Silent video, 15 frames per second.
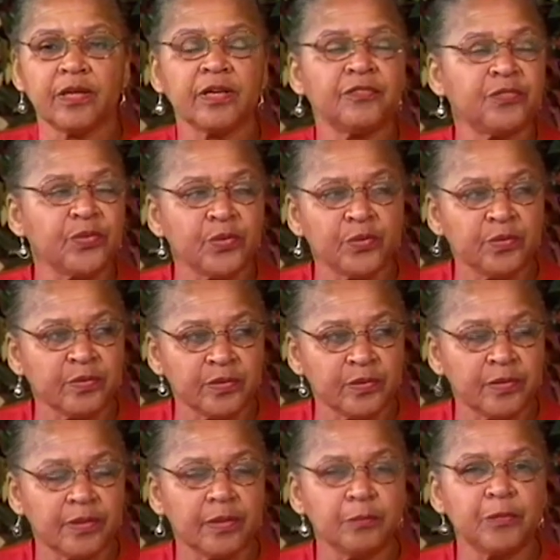a few,
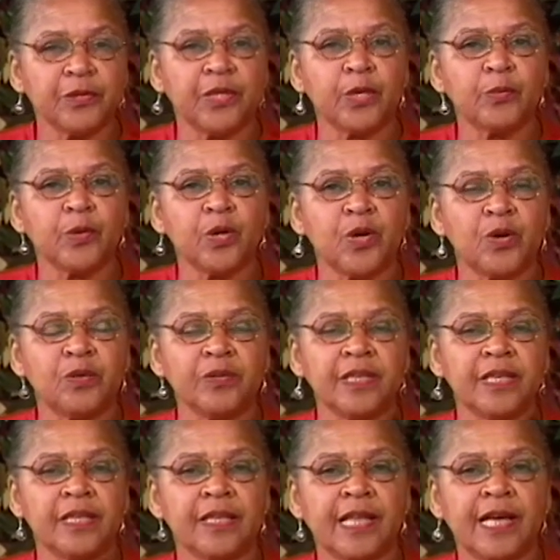but they were
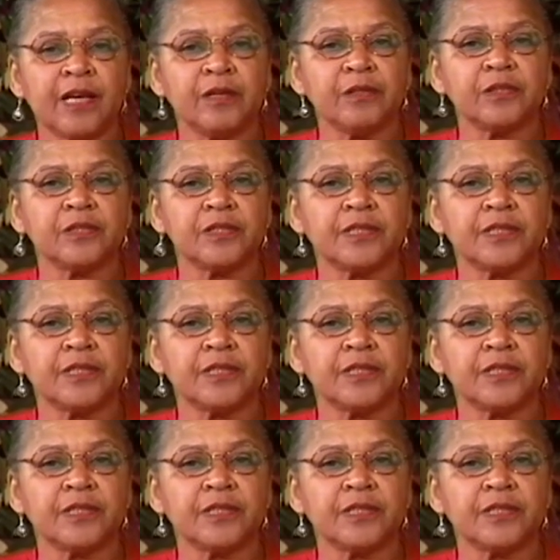only allowed